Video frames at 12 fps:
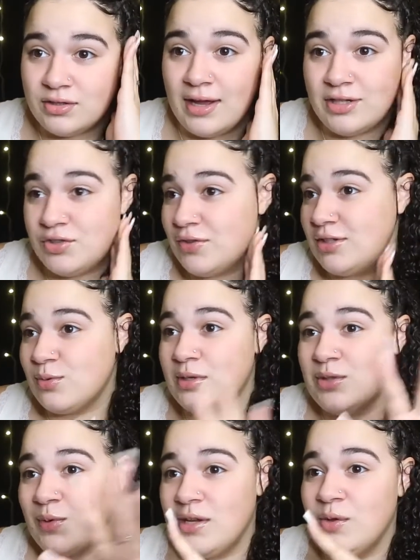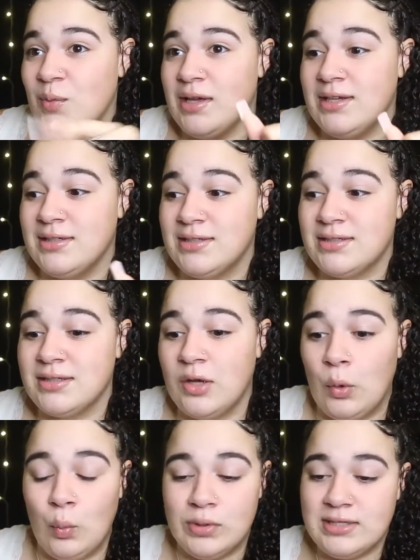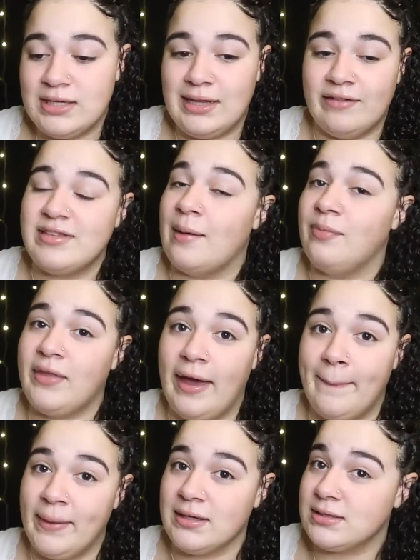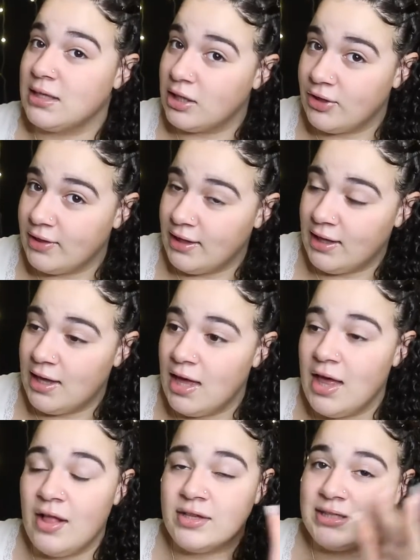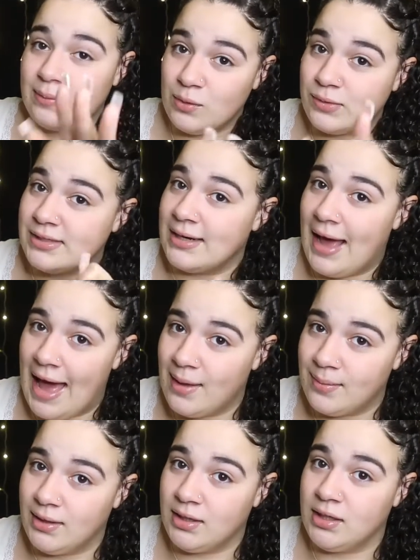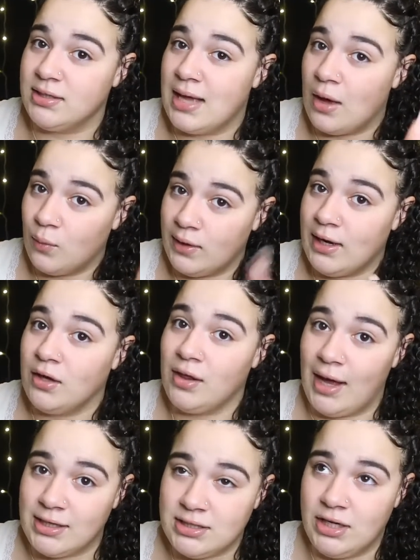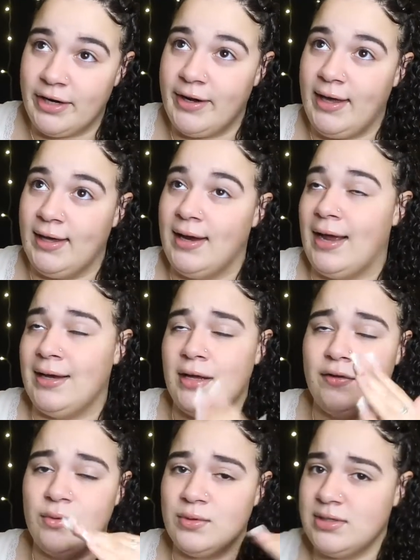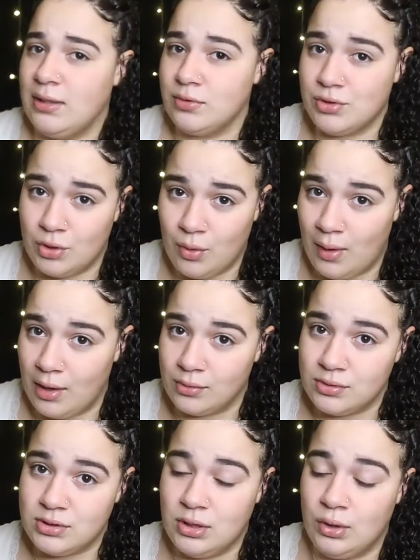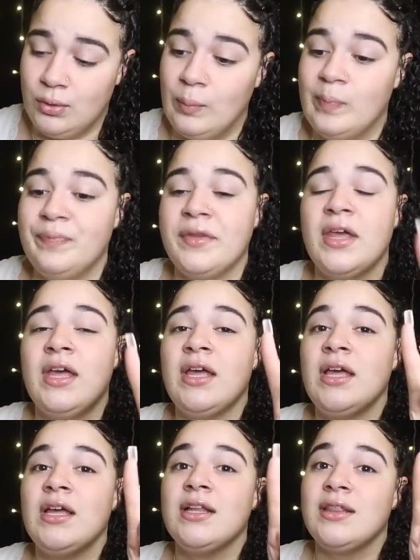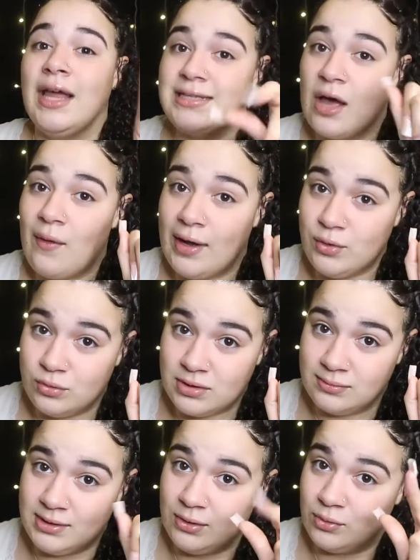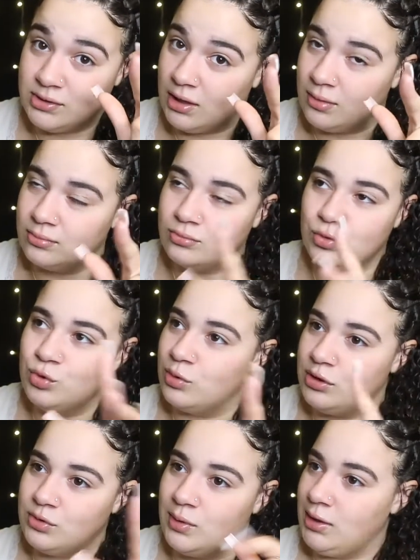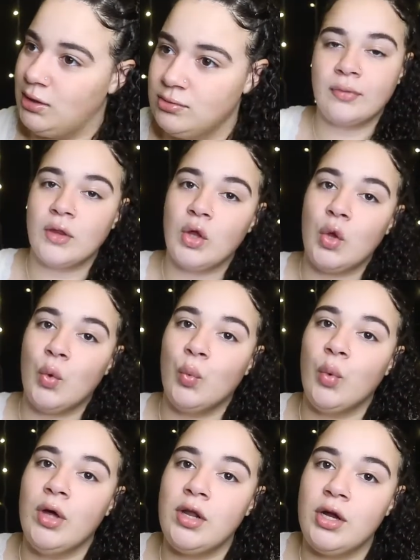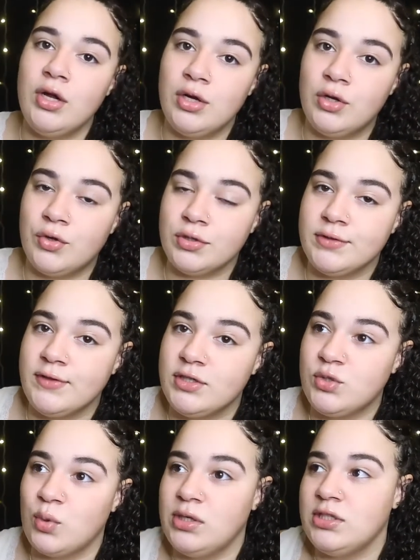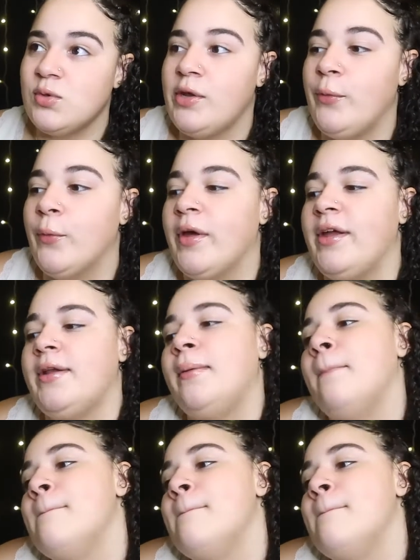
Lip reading: entering 2020 was a once in a lifetime thing, because clearly something was gonna happen, because I went out last year and I never was able to go out. So that's how I knew something was up with 2020. What are your goals for 2021?